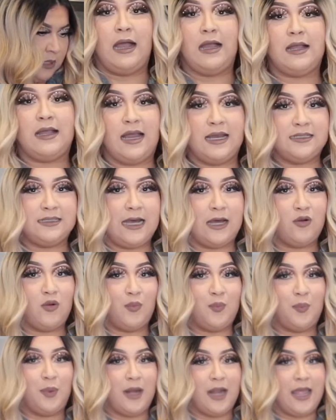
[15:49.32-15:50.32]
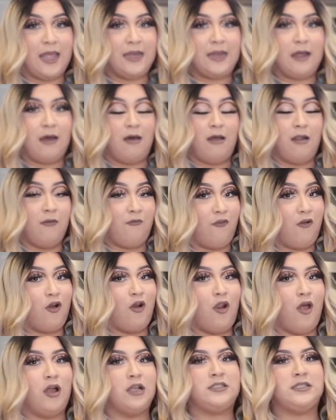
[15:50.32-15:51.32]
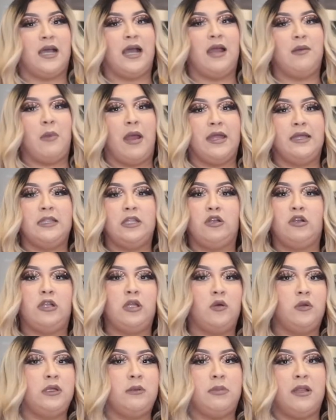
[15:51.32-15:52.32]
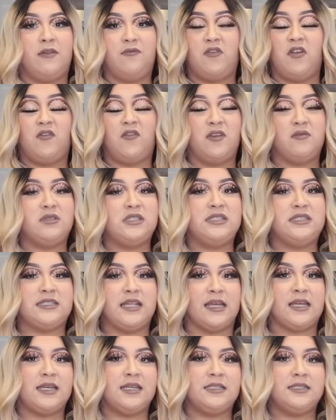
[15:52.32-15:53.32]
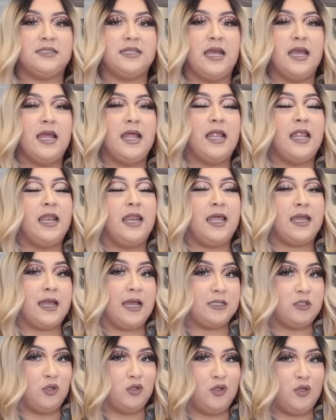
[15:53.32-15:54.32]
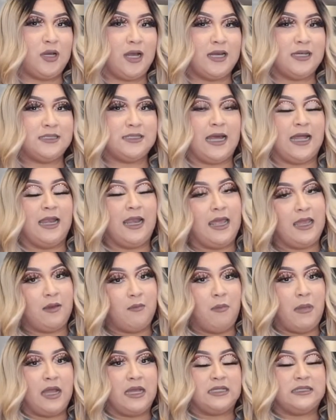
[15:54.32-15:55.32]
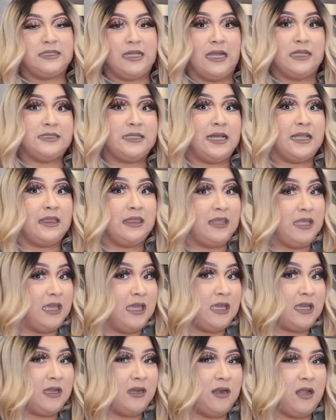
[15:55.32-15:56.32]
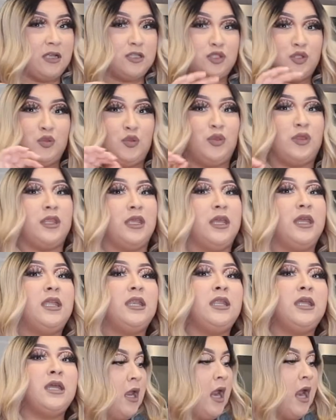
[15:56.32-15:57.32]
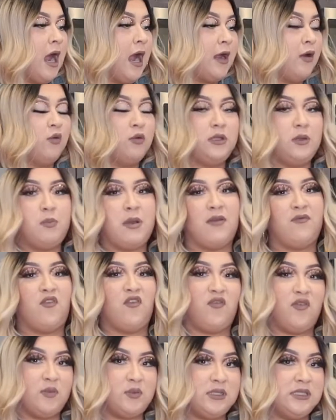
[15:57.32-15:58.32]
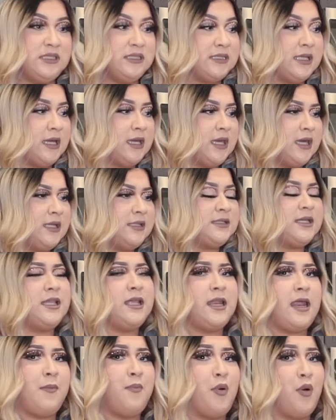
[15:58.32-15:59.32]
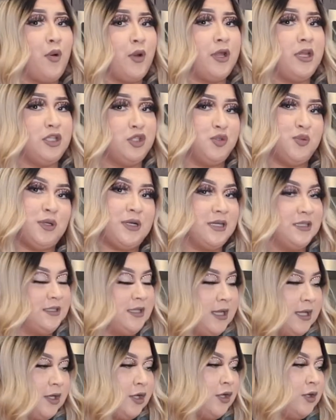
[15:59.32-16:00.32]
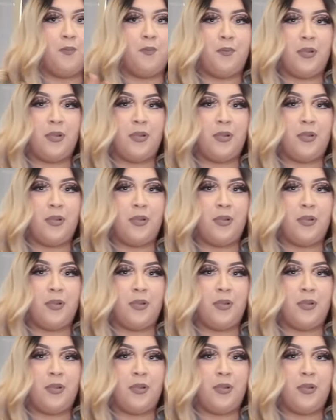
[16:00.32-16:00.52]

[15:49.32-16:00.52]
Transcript: Guys, I don't blend up for a long time. I literally only blend for 15 seconds. Like I told you guys, I like my salsa thick, not too thin. I only blend for 15 seconds and then I pour it into a container.